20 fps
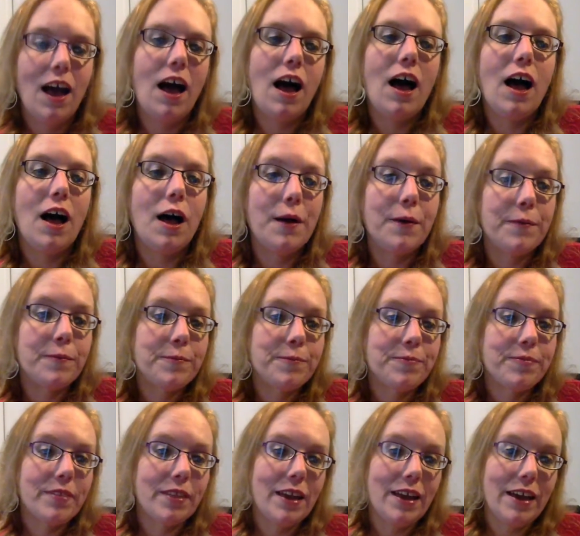And
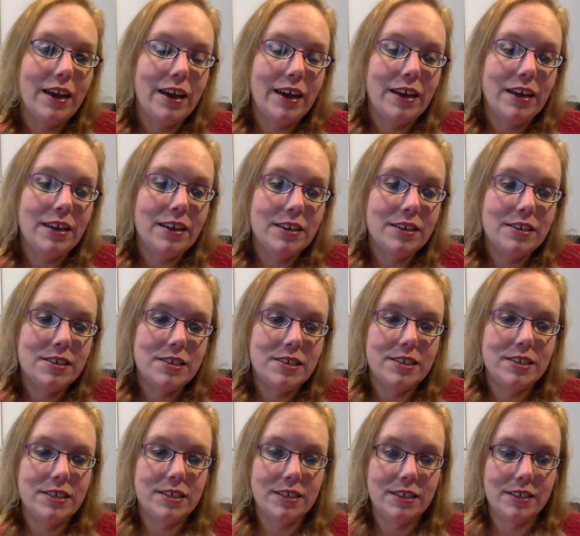
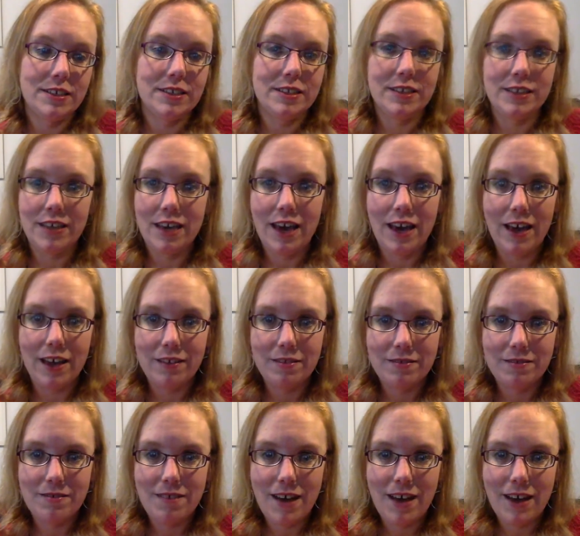let's see, yeah,
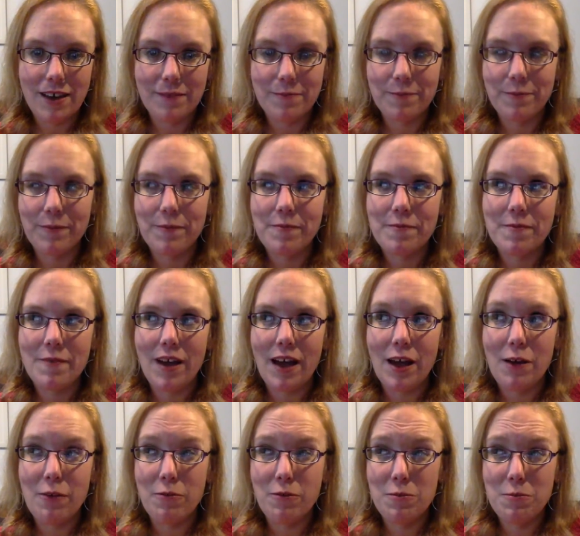
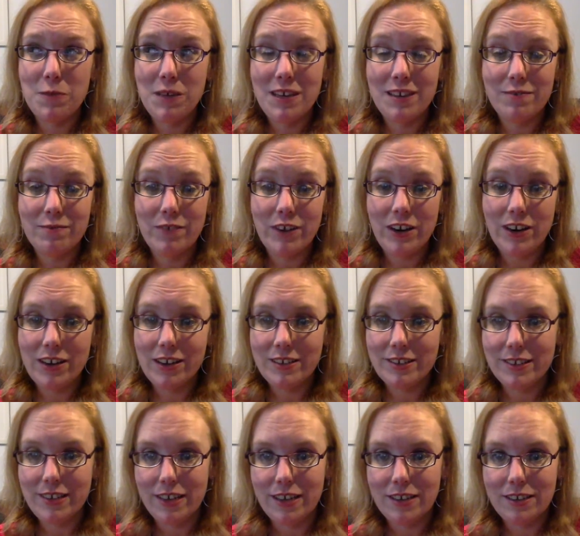I would be very
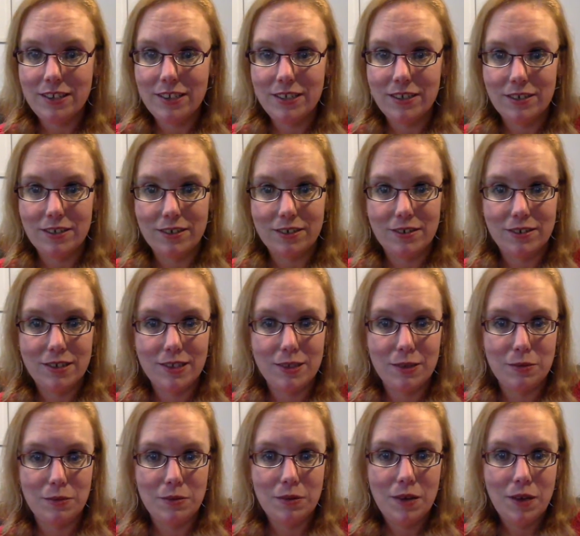excited
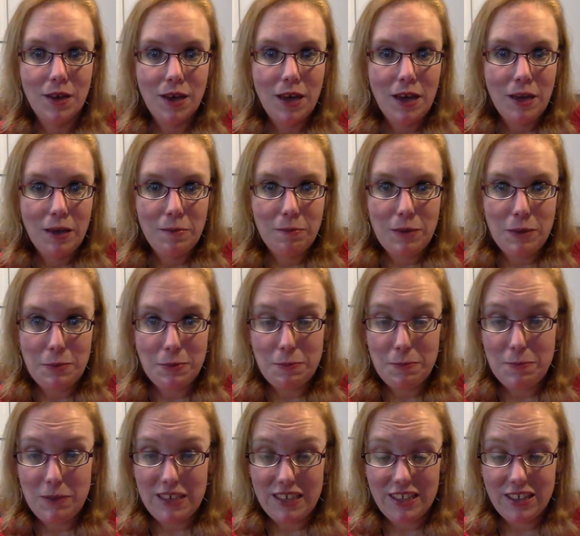to maybe
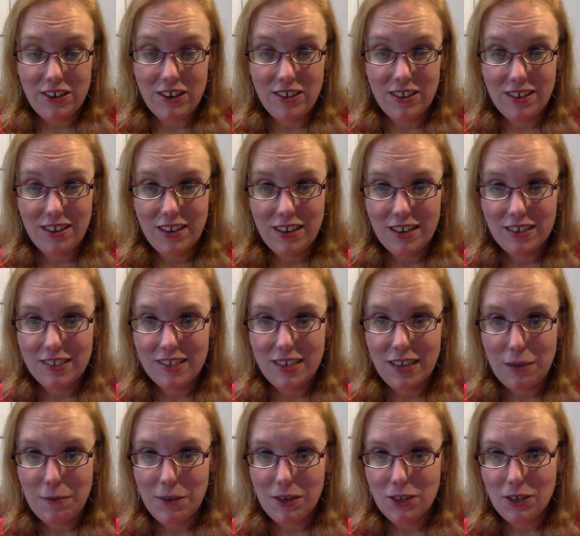be there the next
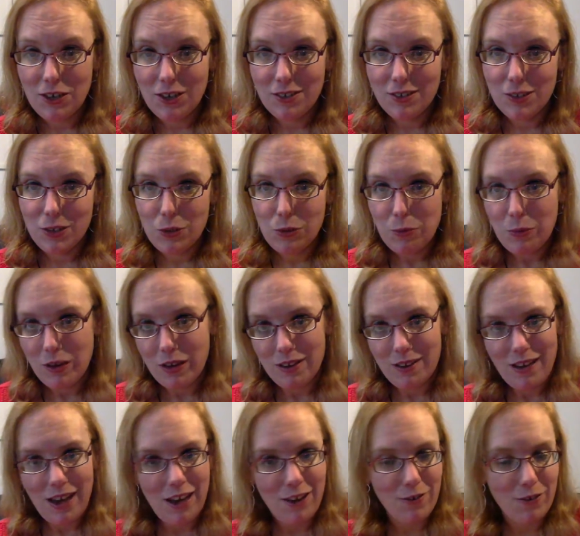time I talk to you, but
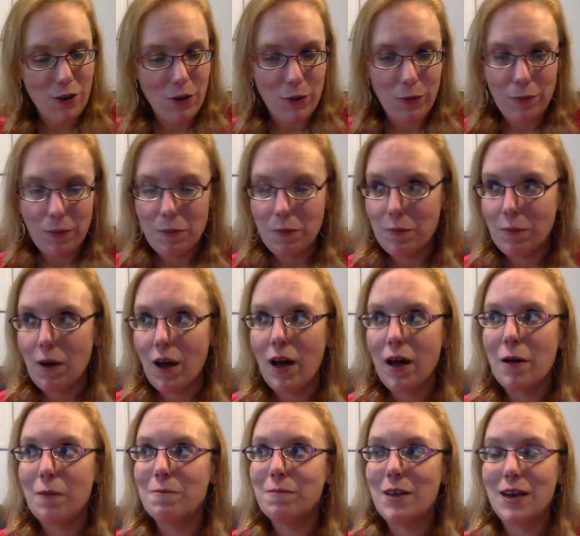I don't know.
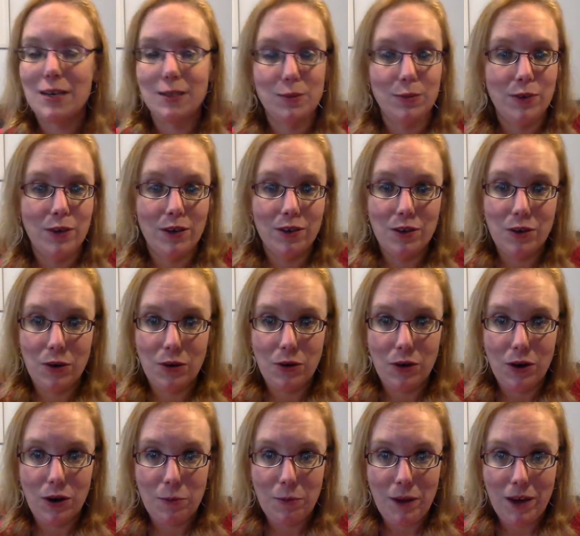As we all know,
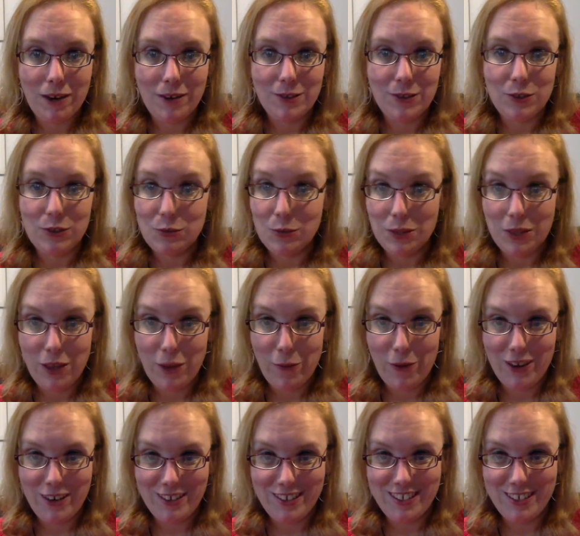our bodies do what they
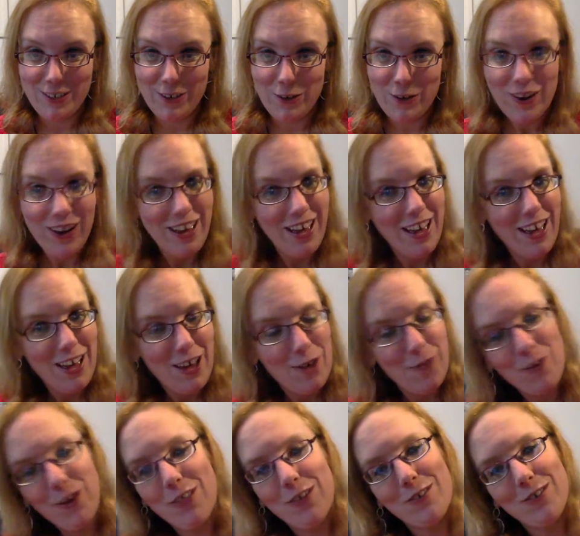want to do,
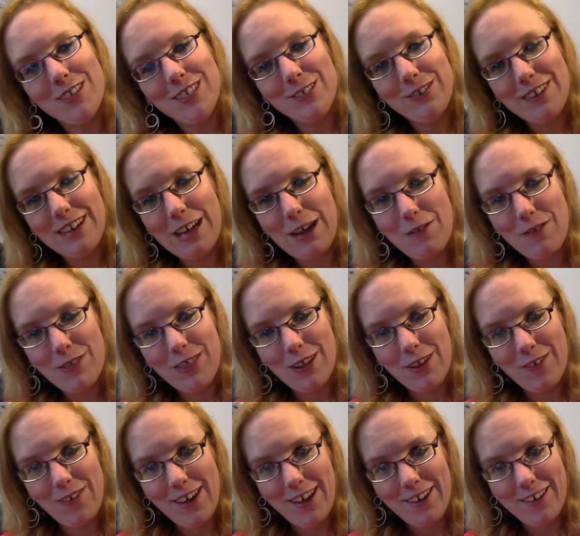whether we're doing everything
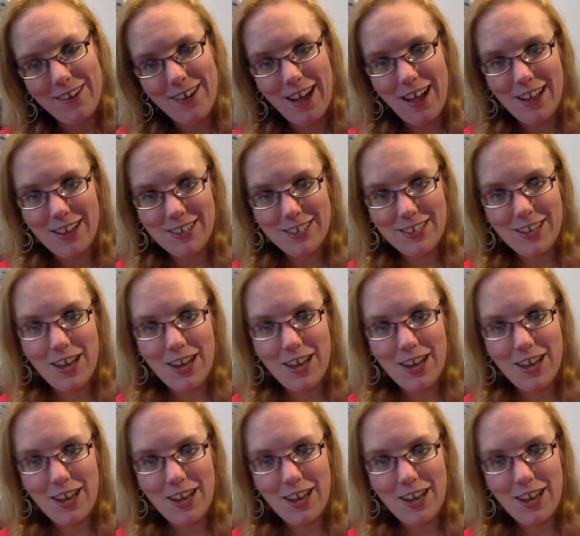right or not.